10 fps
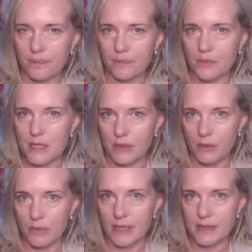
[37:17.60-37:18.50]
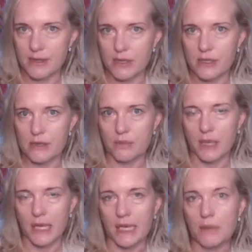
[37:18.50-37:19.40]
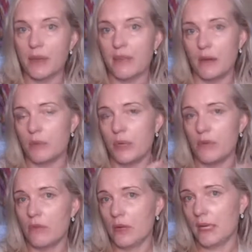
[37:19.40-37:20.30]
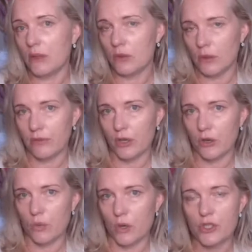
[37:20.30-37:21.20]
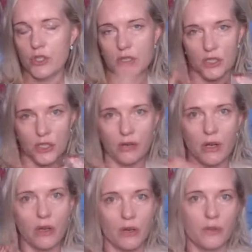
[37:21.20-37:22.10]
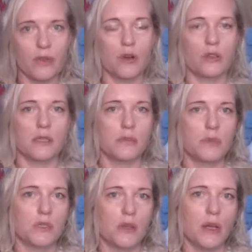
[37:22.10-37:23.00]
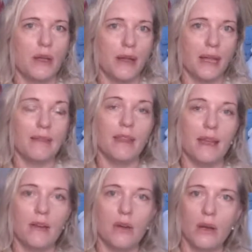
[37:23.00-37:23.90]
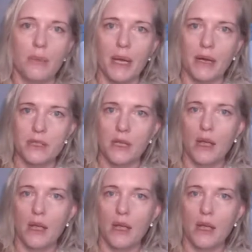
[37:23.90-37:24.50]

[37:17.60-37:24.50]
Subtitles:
Tea with Mel series, Becky, but that would be a really good one for you to watch, because I share a lot of the concepts in there about